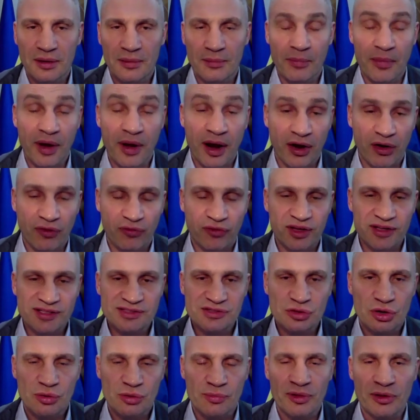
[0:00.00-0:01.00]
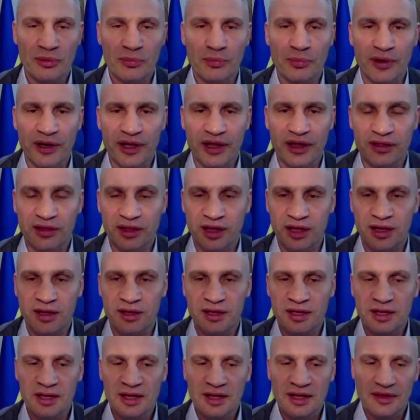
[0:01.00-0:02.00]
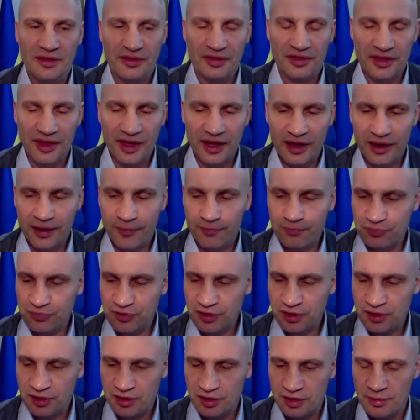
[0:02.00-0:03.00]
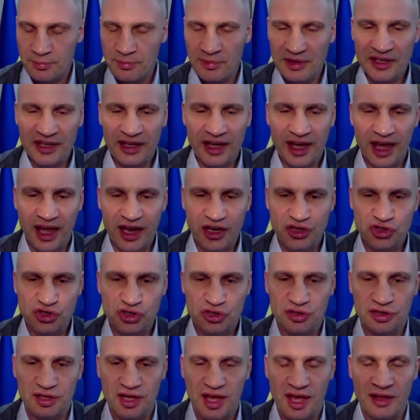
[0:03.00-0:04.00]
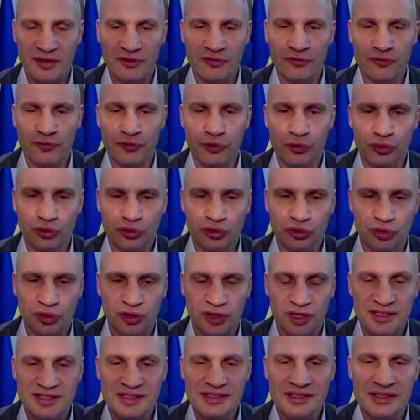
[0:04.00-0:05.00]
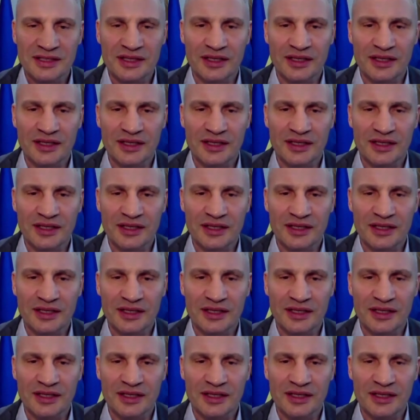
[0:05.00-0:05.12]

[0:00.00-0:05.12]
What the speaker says: Mayor of Gostomel bring the medication and food to his